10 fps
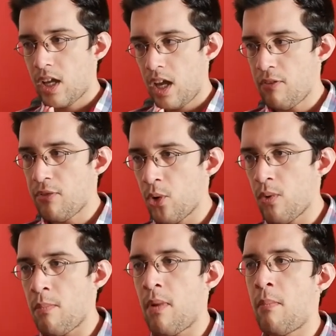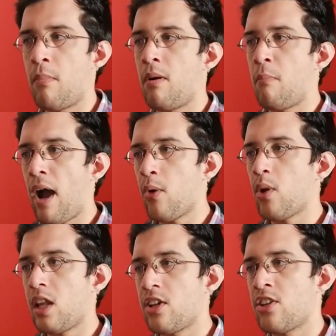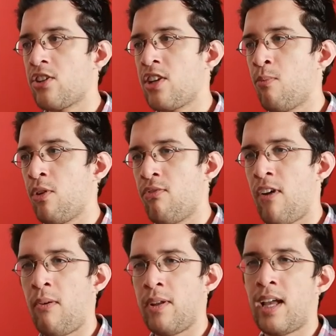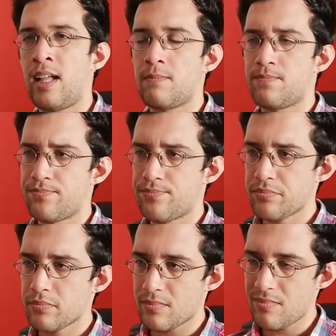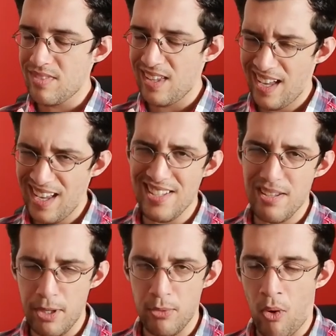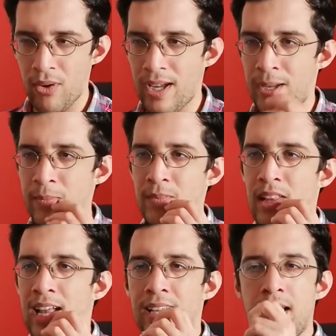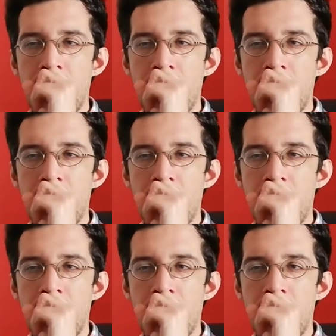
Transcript: if you remember, my relationship with Fairy Tail is a bit wonky. Like,